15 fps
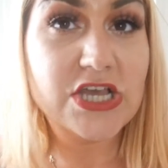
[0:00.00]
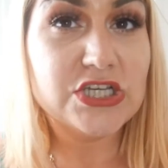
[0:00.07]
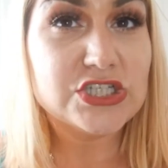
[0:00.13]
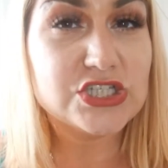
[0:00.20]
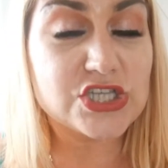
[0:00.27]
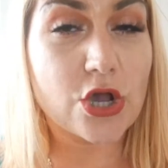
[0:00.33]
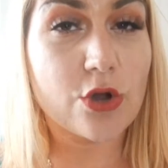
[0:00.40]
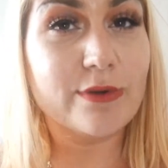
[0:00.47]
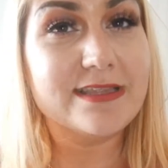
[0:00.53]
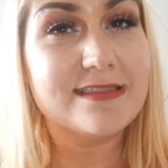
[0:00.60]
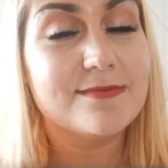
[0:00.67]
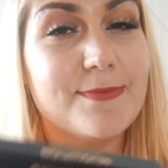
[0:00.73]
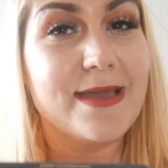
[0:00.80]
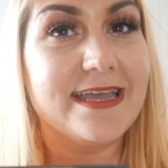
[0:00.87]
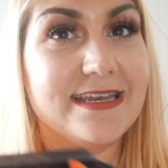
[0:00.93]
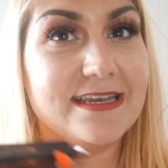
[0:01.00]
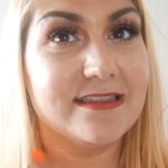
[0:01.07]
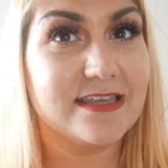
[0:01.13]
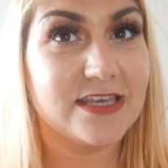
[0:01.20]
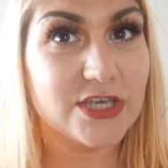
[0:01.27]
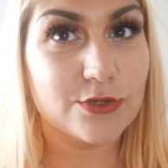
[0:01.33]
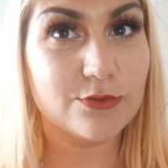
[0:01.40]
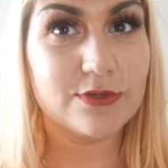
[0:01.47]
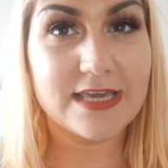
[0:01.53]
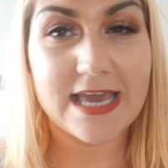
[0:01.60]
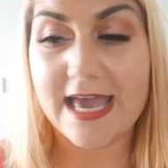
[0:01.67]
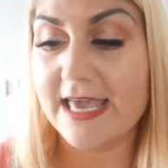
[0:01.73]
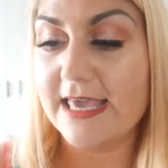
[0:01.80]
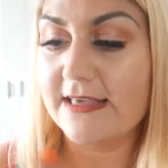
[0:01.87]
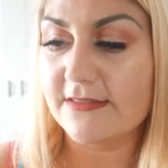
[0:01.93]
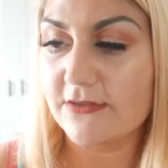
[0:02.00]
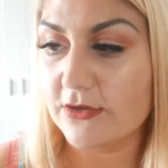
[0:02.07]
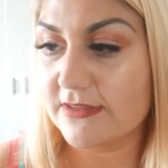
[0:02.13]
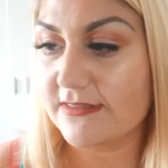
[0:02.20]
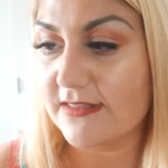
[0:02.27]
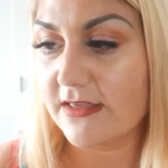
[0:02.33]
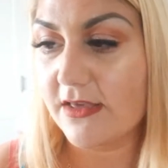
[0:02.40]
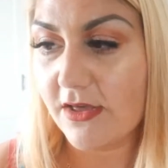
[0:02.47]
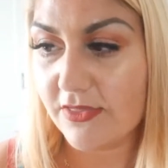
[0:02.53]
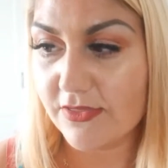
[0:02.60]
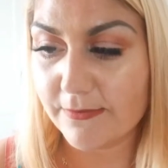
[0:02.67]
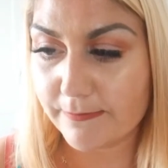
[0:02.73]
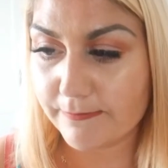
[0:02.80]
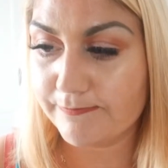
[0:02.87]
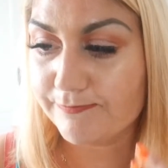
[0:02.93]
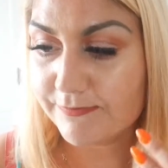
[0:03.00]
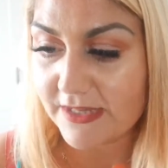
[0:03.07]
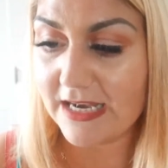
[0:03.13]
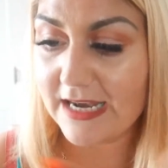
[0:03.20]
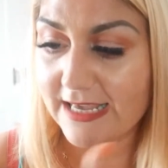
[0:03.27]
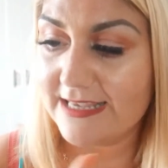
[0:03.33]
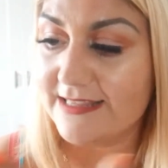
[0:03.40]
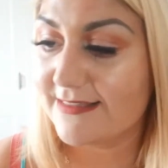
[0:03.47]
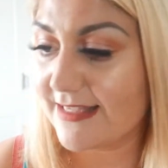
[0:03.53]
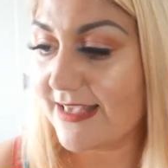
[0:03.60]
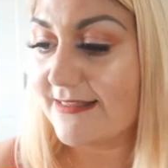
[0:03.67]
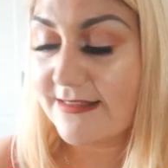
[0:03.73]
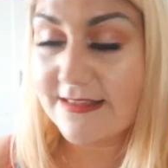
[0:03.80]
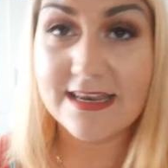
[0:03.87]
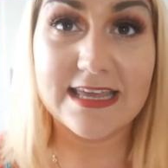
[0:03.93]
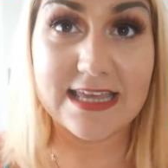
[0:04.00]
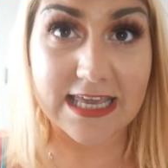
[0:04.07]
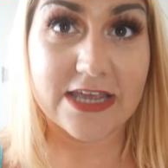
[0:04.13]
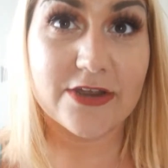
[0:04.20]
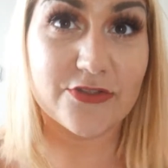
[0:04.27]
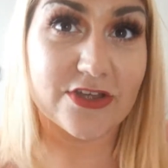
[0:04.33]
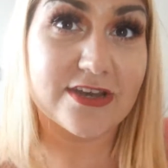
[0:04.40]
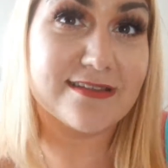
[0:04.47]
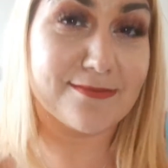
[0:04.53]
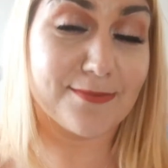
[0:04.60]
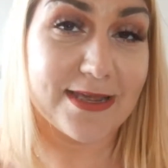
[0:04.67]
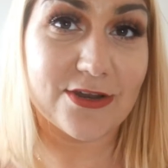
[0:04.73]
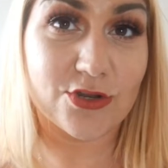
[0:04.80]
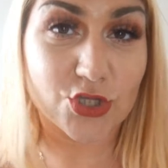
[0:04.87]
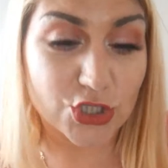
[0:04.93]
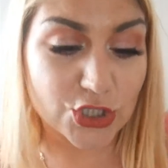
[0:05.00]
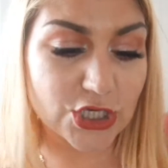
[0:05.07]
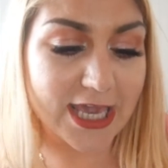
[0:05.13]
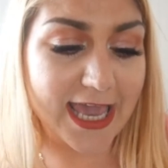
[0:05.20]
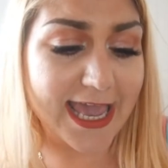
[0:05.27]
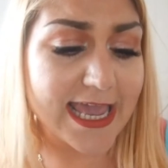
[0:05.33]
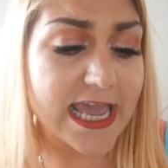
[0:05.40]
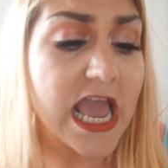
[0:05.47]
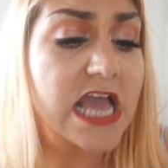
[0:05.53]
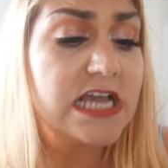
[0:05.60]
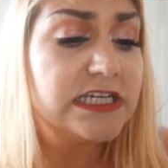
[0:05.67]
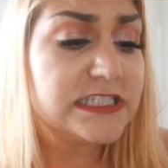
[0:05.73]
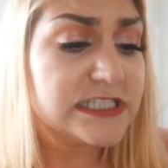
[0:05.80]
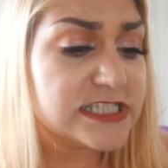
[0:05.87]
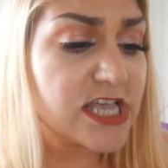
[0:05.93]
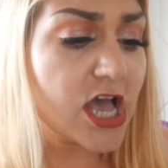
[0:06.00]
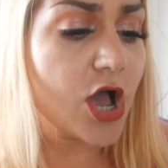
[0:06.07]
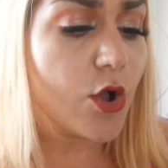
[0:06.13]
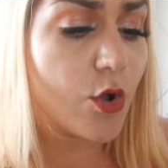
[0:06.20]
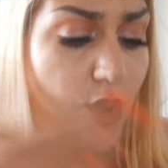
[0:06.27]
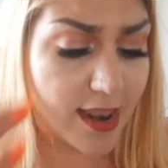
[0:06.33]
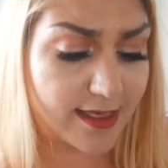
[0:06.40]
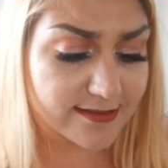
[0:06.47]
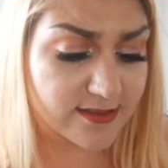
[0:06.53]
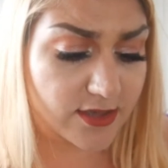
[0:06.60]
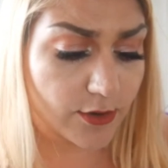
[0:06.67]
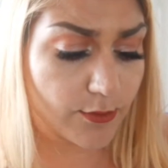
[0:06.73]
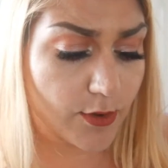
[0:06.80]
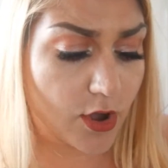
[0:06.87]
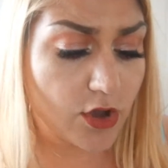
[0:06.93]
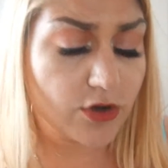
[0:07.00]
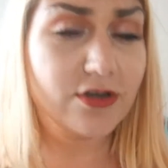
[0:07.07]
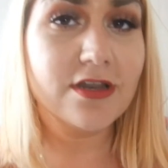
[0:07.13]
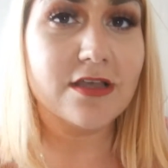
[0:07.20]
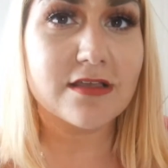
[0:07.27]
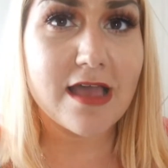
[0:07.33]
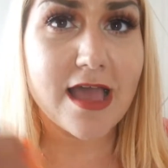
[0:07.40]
So it's made in the UK, as you can see on the, like it says it in here that it's made in UK. So let's go on.